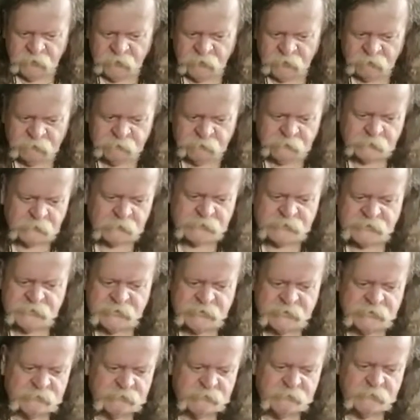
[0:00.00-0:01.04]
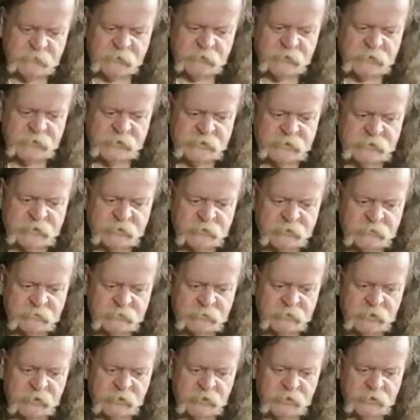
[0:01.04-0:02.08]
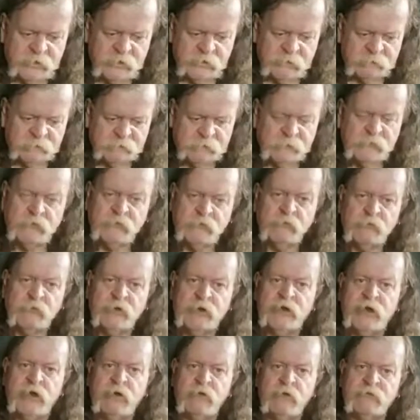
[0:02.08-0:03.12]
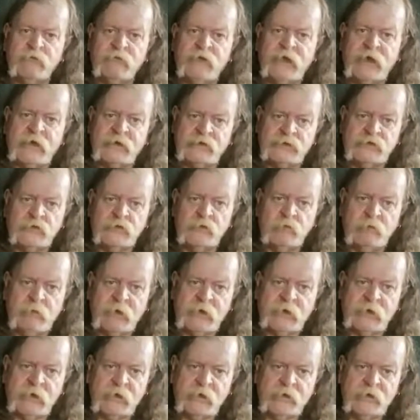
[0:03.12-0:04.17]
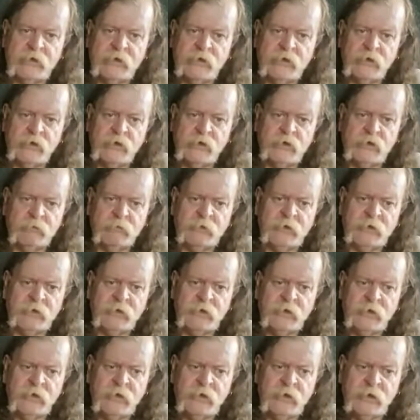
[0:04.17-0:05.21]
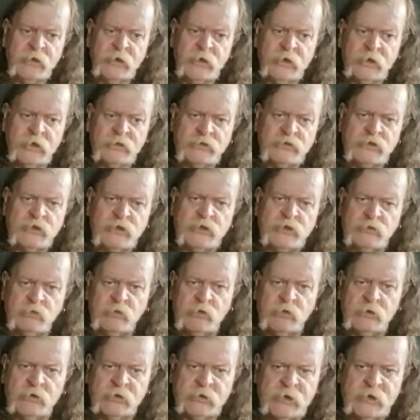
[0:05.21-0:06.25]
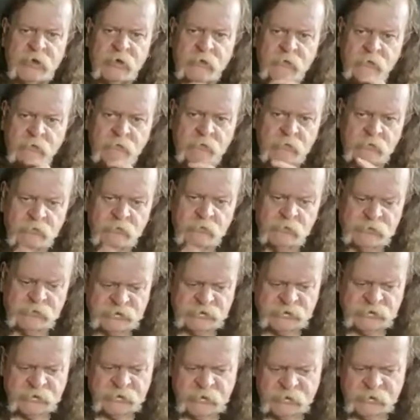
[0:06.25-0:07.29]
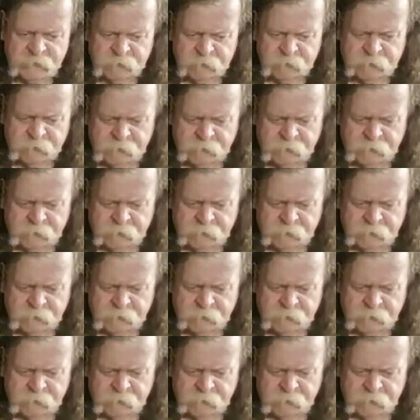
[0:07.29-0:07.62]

unfortunately there's very little um, that we know of the actual battle in Derby. I tried to work out the route that she came.